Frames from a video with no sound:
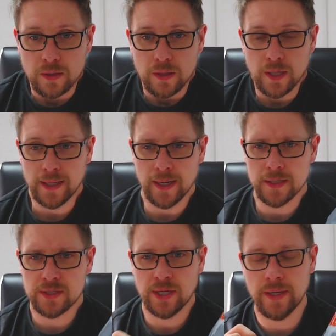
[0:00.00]
Hey
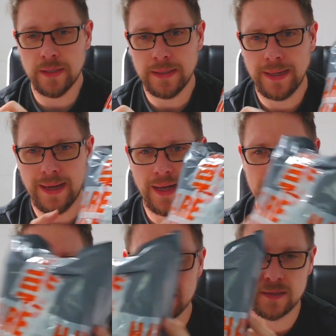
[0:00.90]
guys,
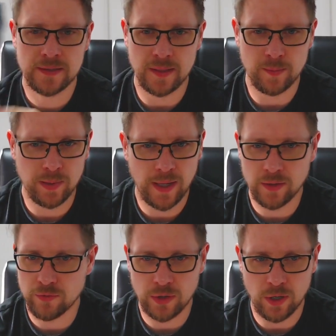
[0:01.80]
I didn't plan
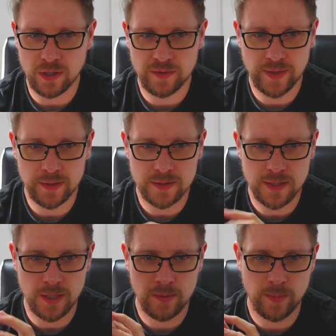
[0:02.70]
on recording a video
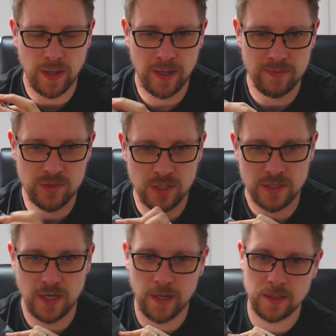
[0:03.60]
today, but I've
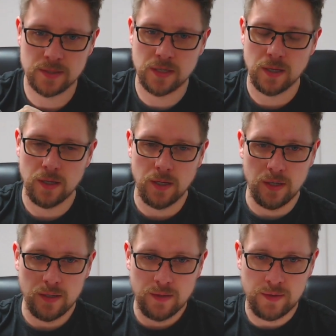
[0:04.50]
just had
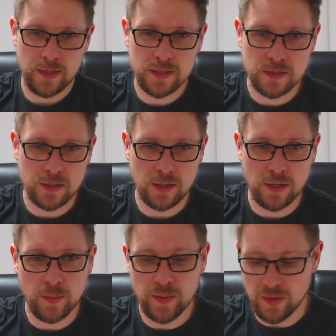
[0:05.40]
this turn
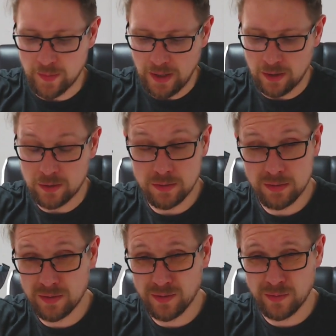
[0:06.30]
up in the mail
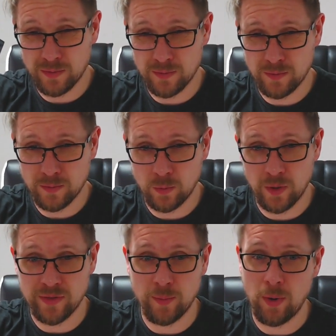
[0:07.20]

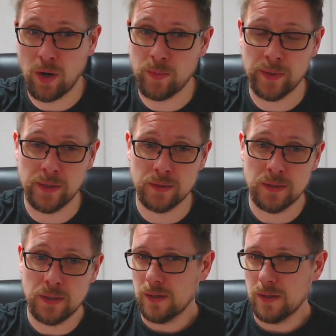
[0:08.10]
with a pop in it.
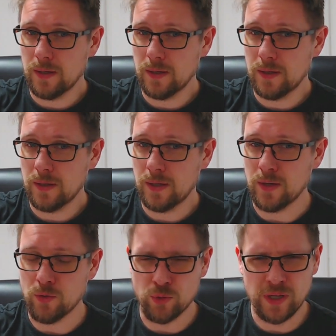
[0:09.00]

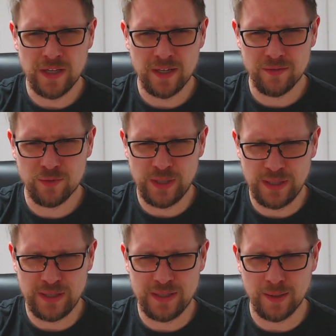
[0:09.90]
And it really,
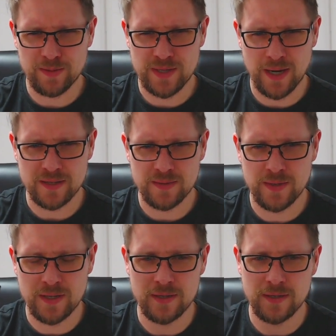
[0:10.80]
really upsets
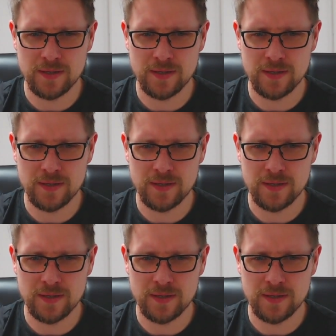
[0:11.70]
me.